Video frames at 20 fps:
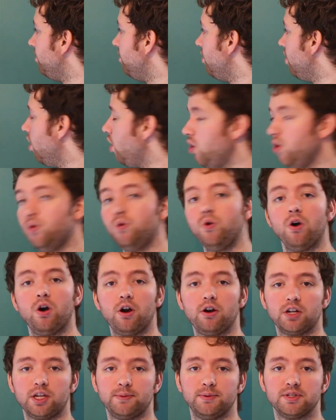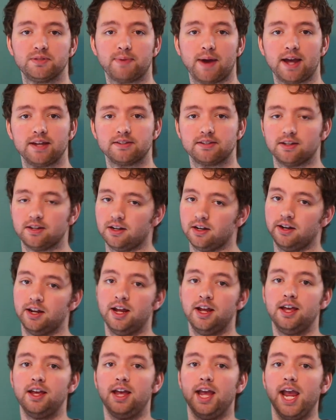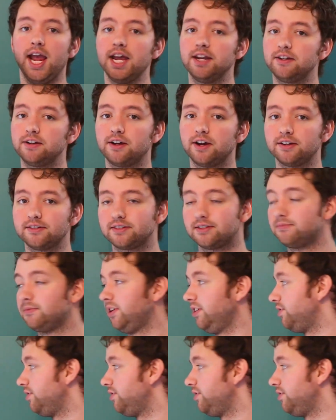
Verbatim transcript: no arguments passed in and a custom